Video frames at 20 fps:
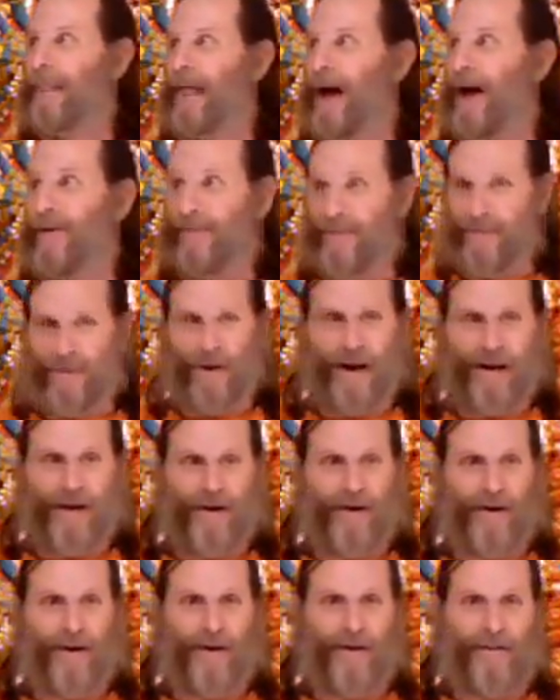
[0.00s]
of
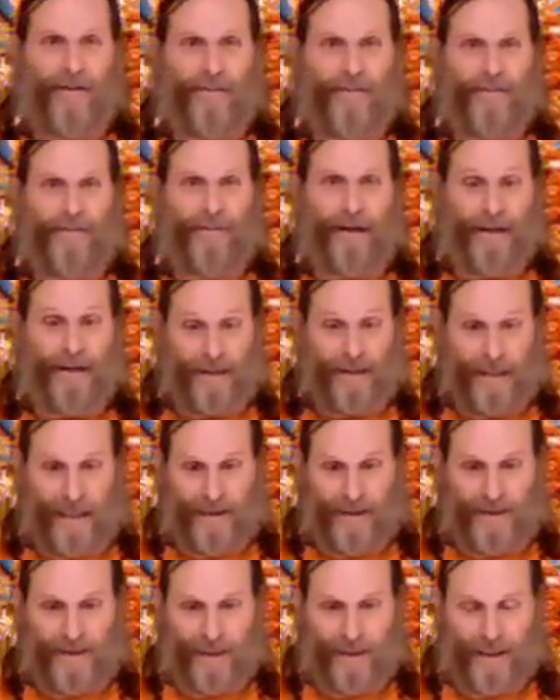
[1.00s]
greater
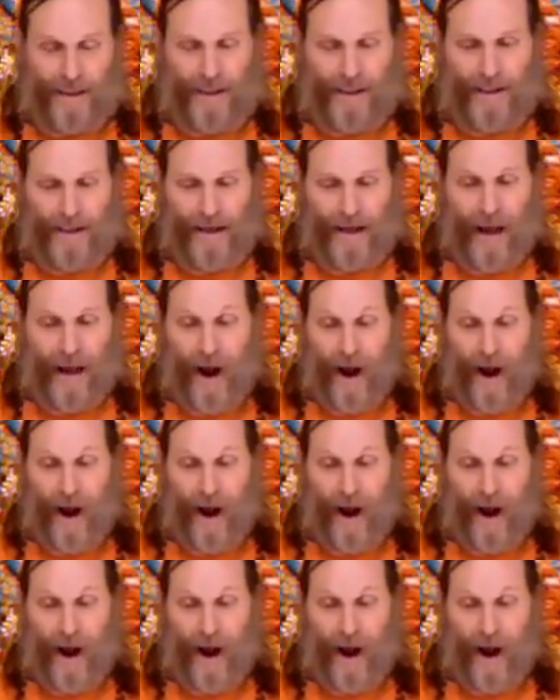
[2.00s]
intensity.